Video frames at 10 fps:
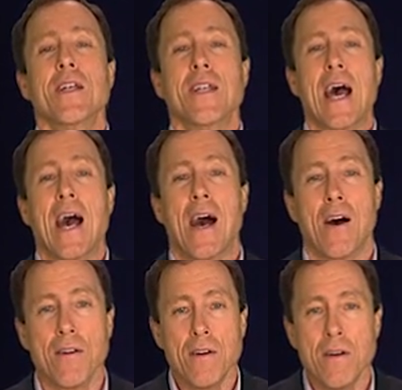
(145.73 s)

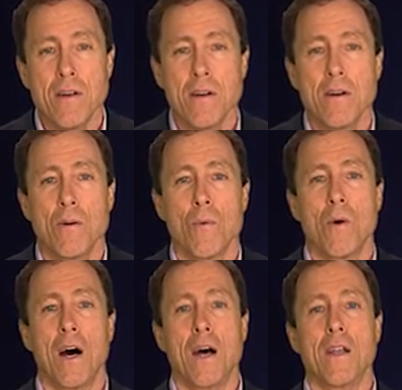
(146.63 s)
Down,
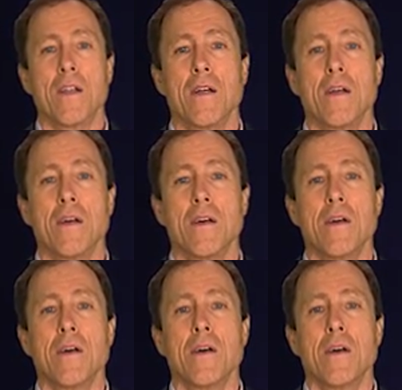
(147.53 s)
one.
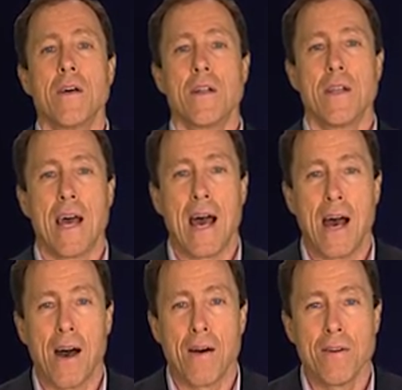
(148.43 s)

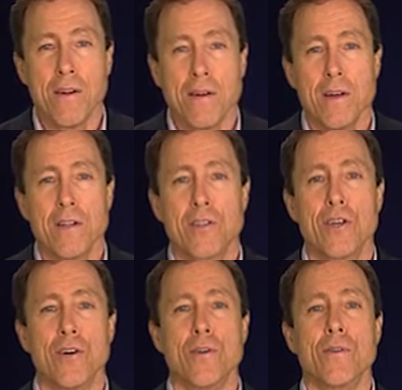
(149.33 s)
Down,
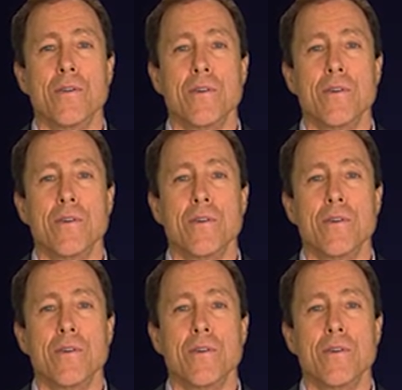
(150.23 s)
two.